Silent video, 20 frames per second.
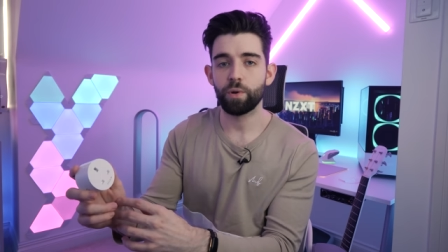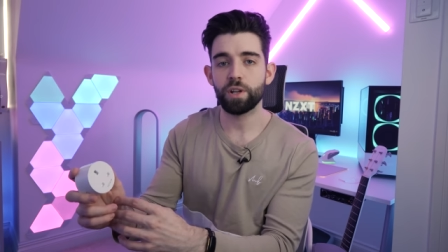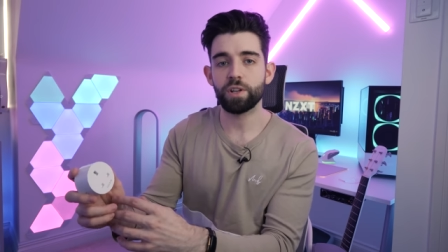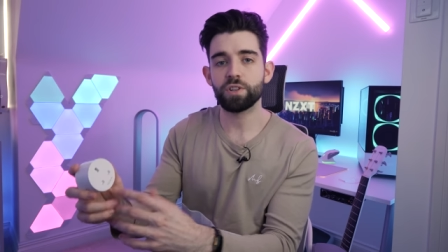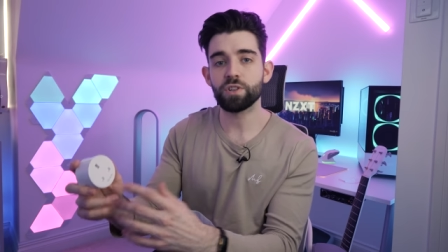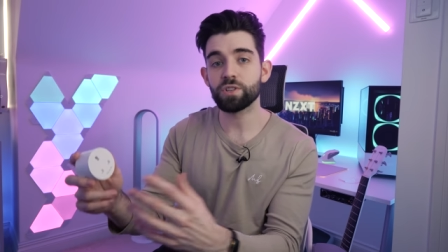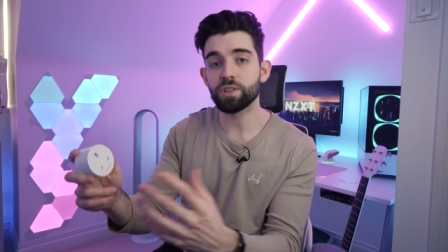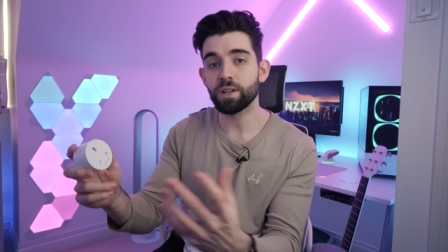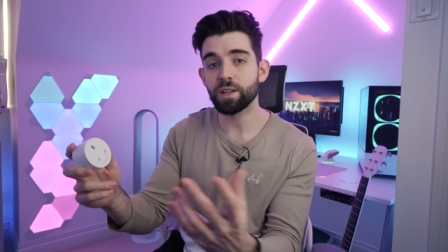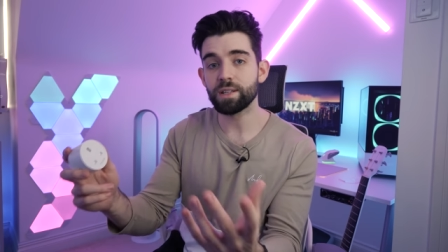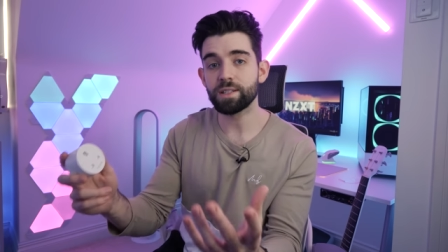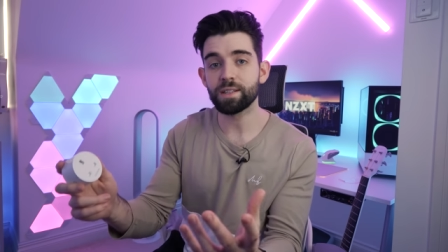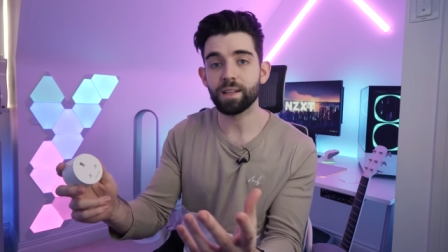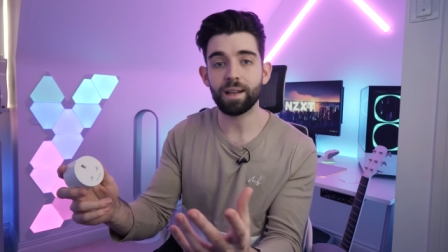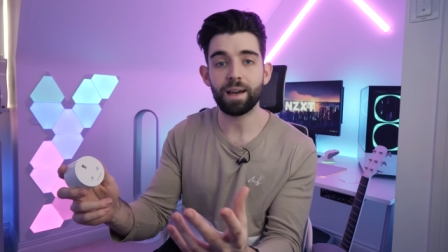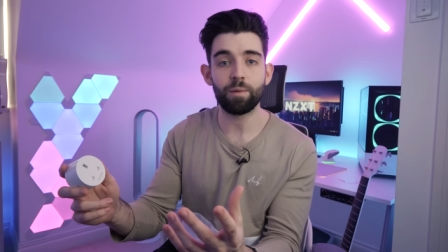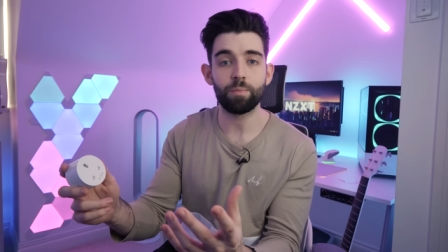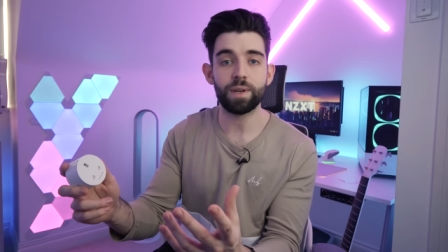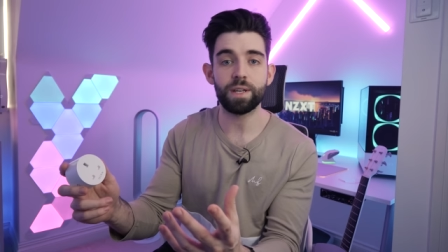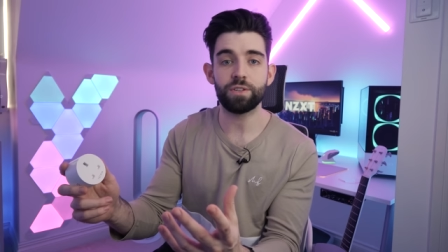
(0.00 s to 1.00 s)
But it does at least
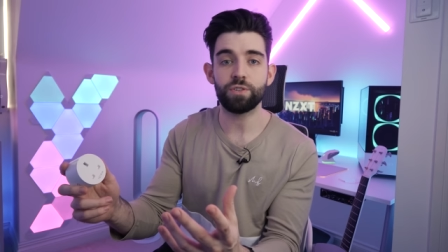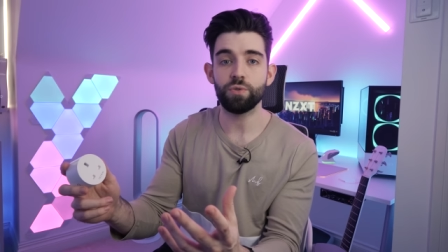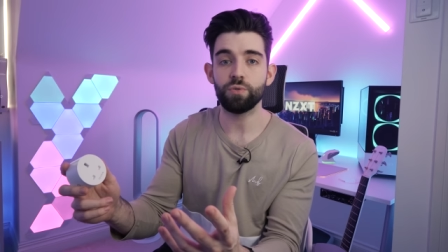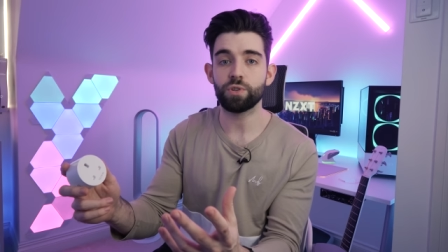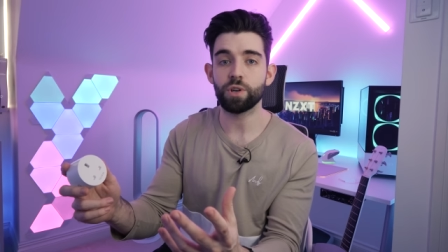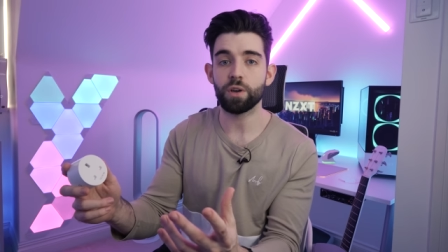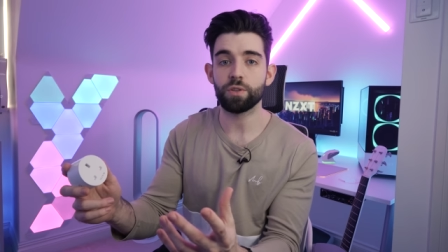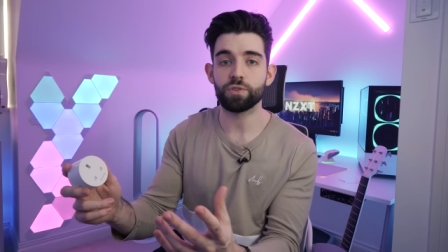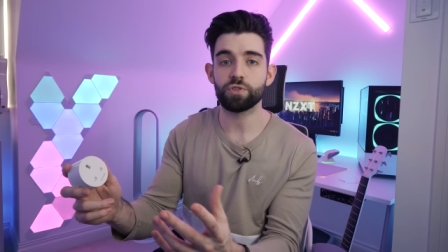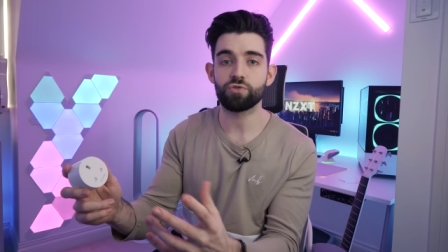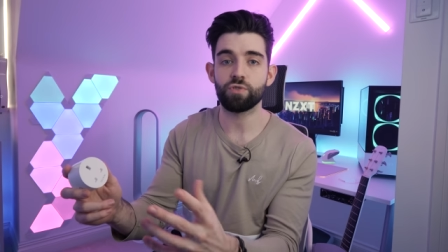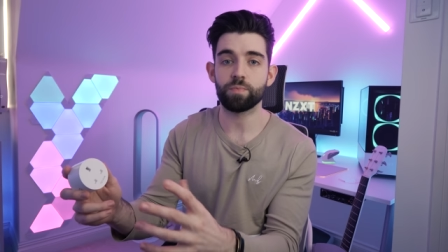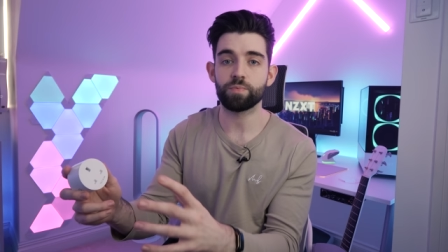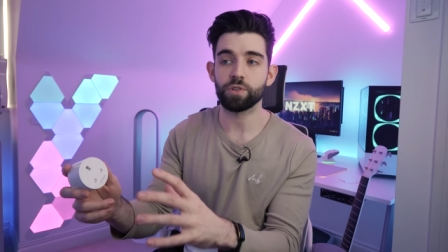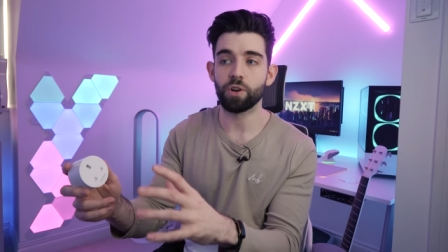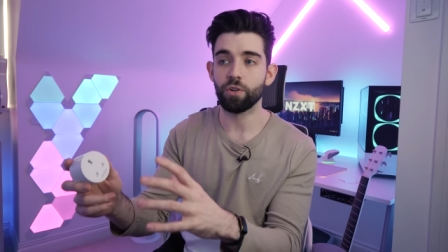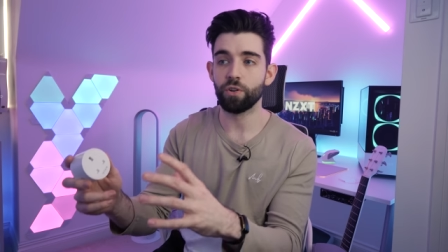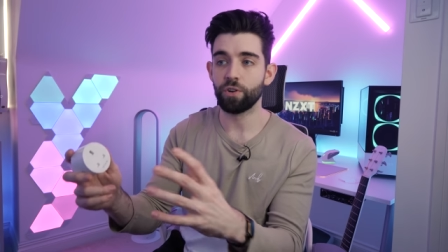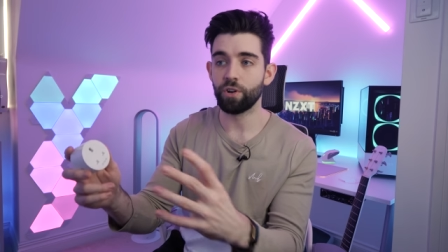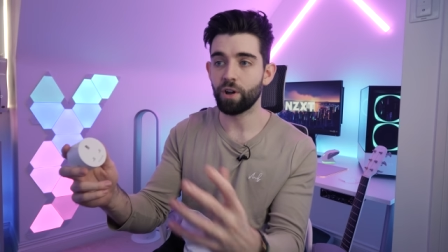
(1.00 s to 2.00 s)
allow me to turn the
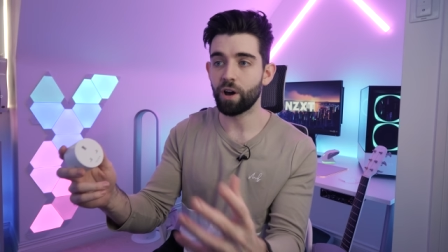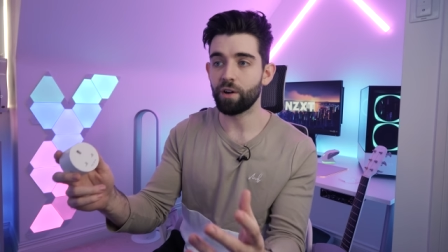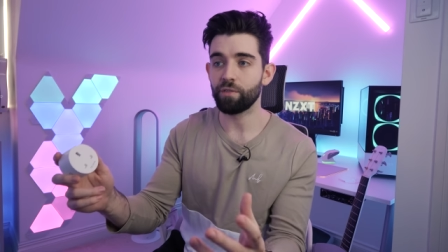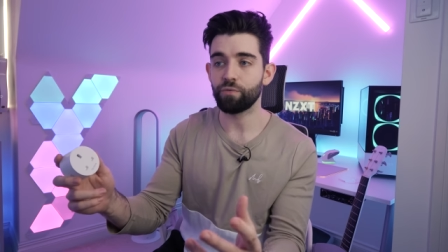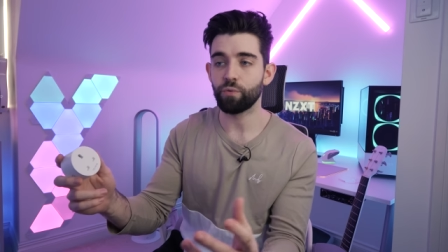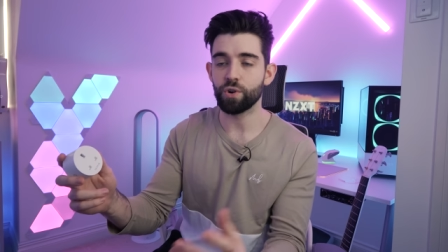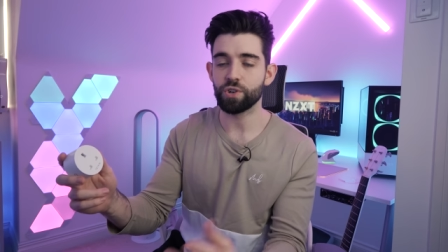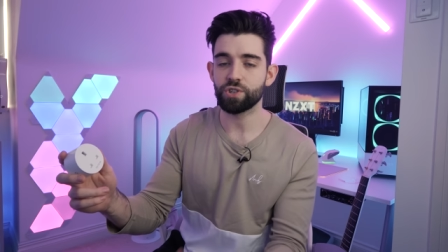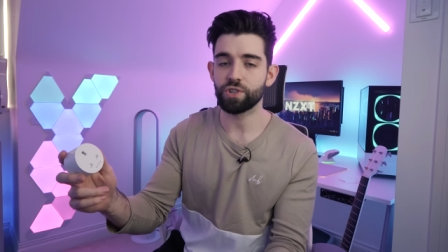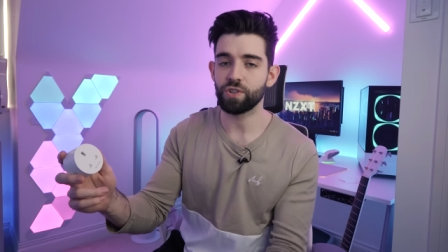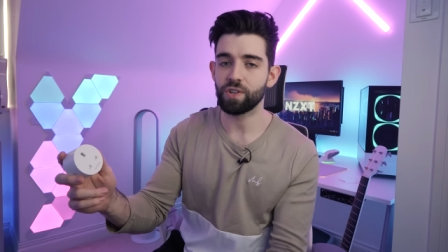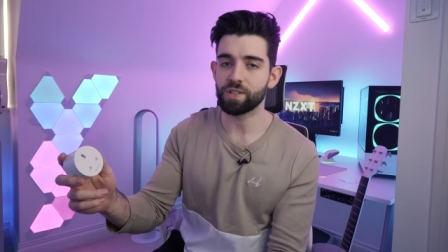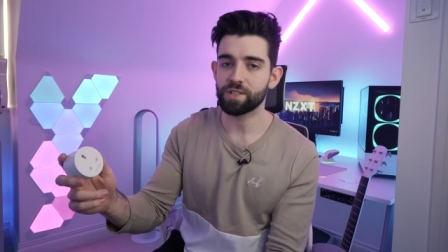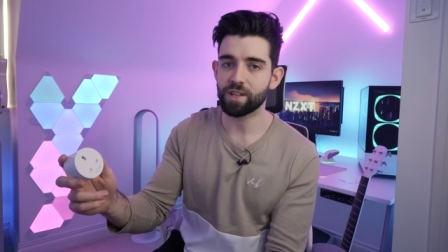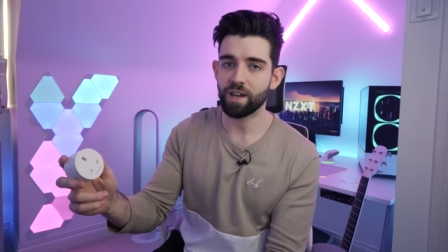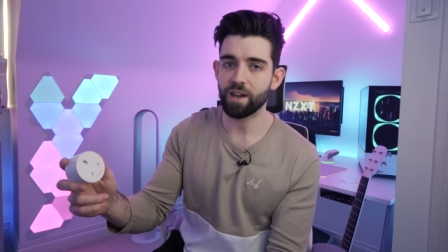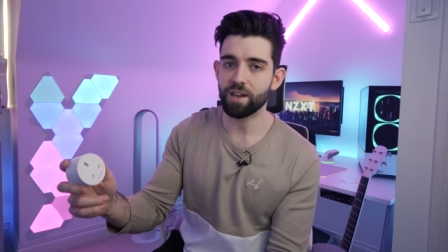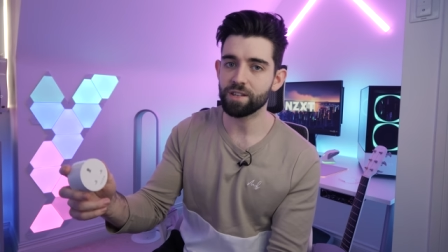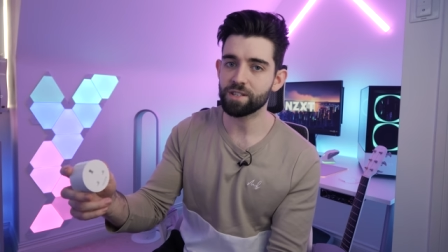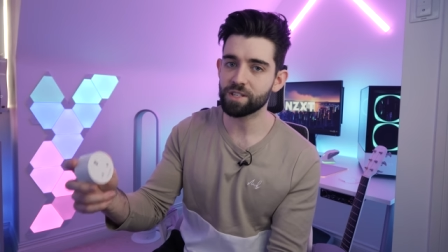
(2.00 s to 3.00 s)
strips on and off, which in this
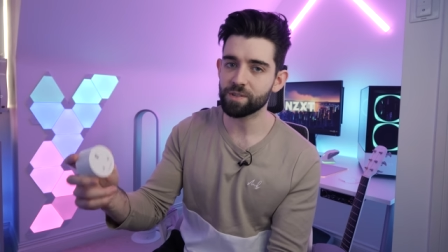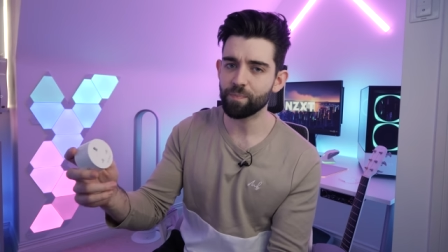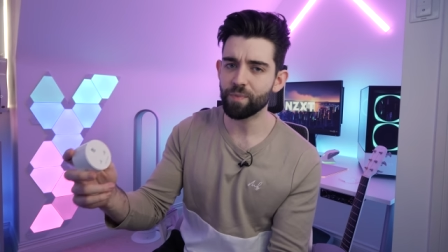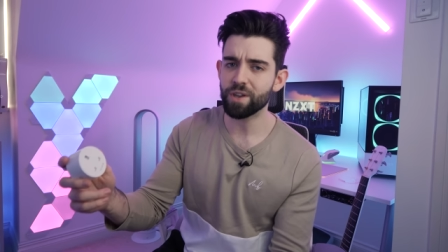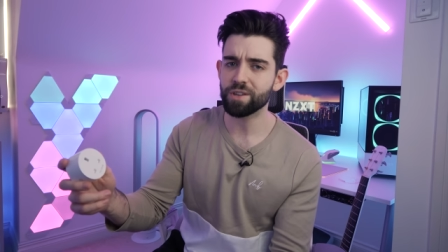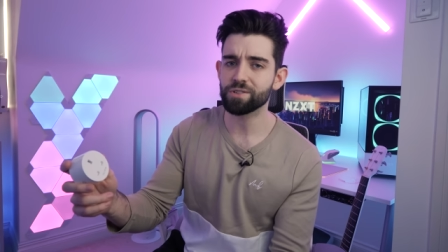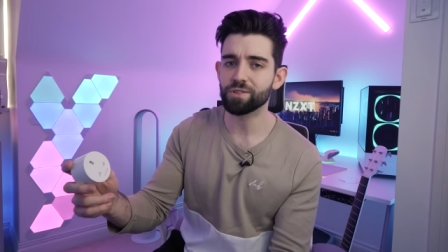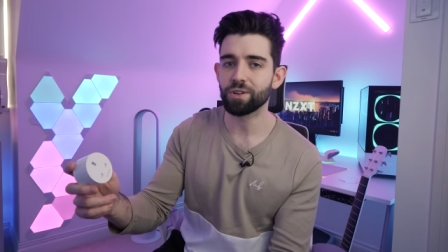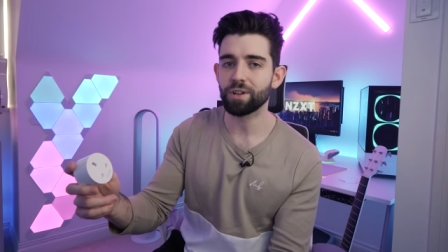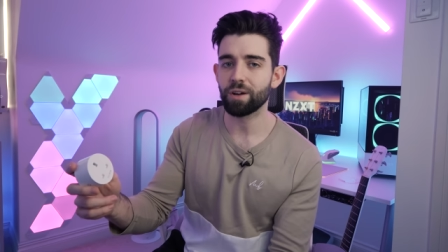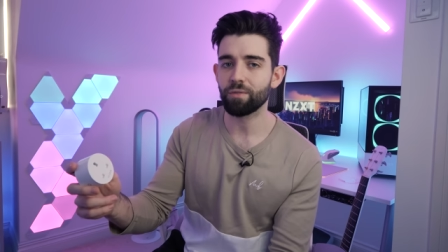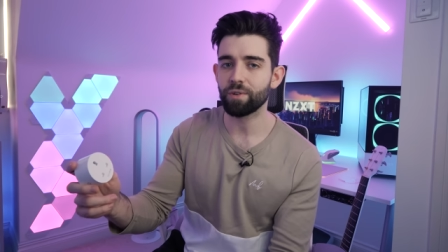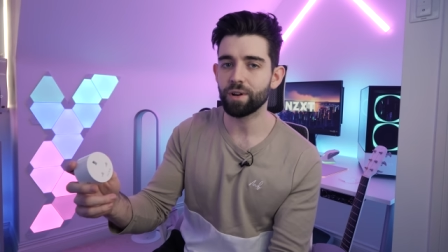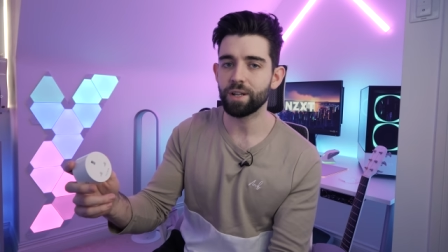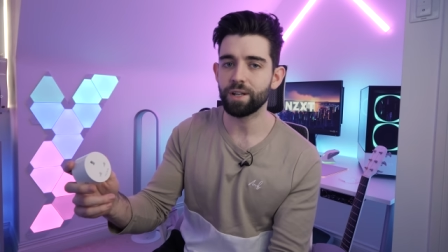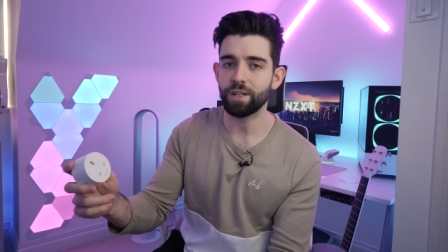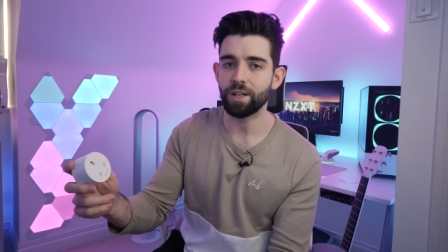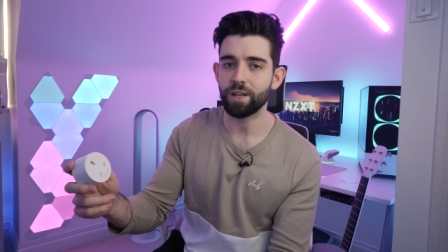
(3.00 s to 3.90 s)
case is all I really